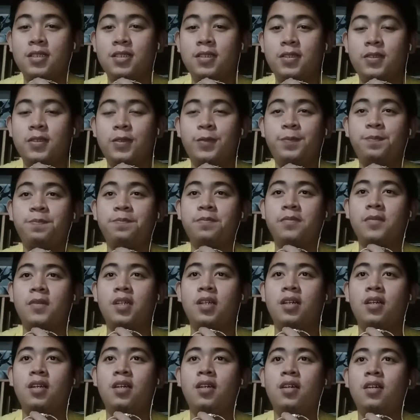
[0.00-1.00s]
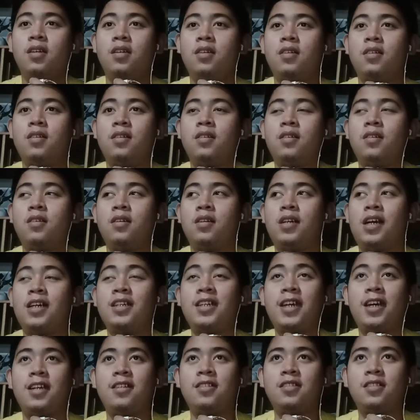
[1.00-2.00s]
for this video we will talk about
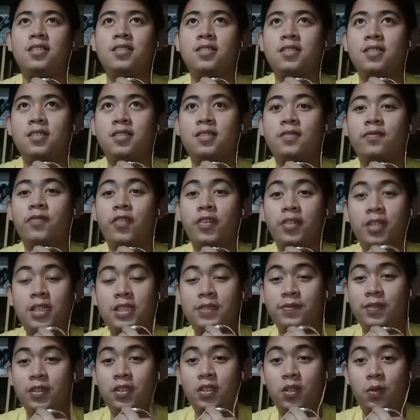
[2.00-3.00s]
chemotherapy.